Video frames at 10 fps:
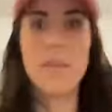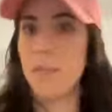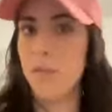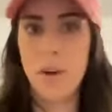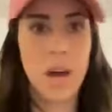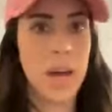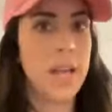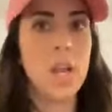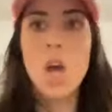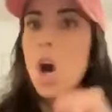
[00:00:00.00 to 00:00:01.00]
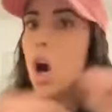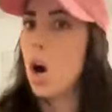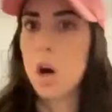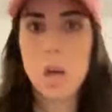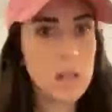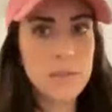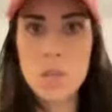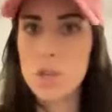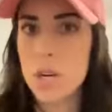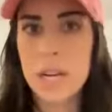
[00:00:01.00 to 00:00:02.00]
of the fun, all of the
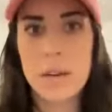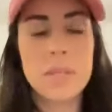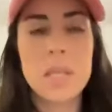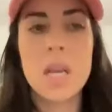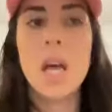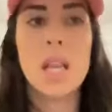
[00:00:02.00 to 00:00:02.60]
trips.